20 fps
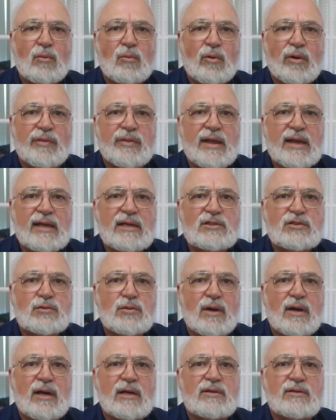where they
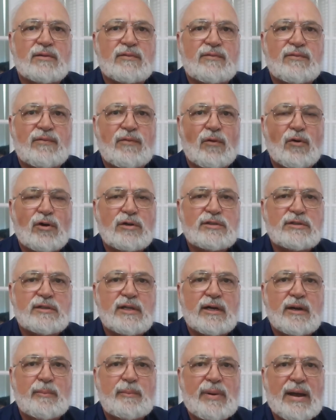tried to force
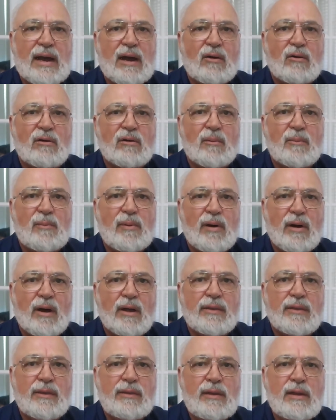their power
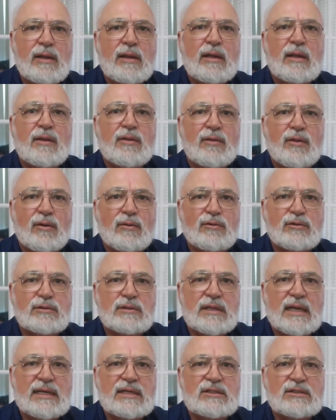upon those
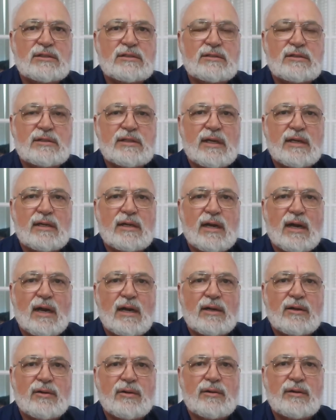nations they
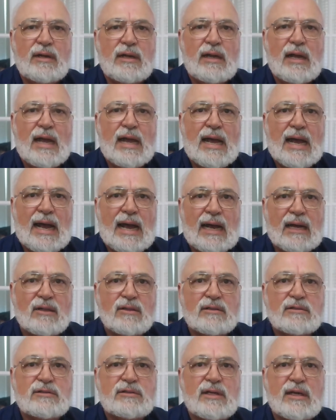conquered.
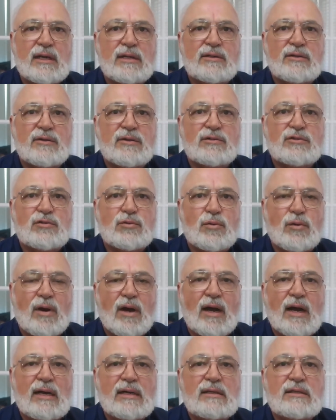Alexander
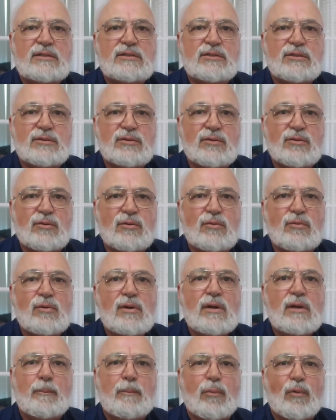tried to
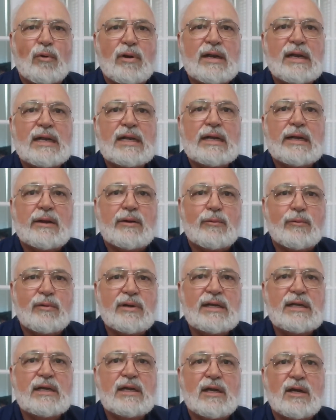bring
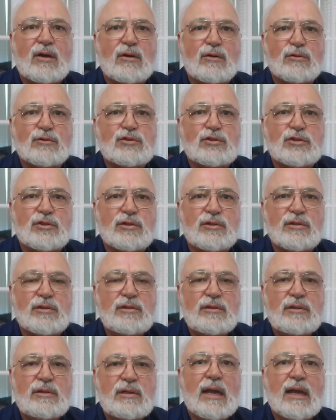Greek
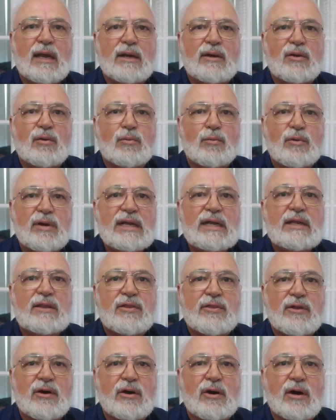culture and Greek
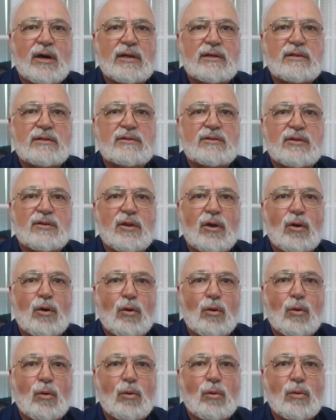thought to the
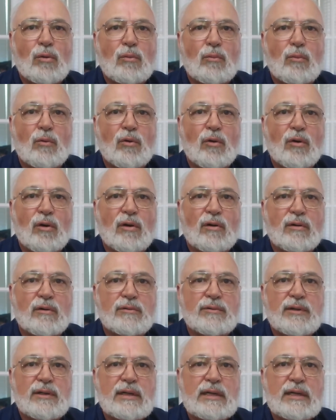whole world.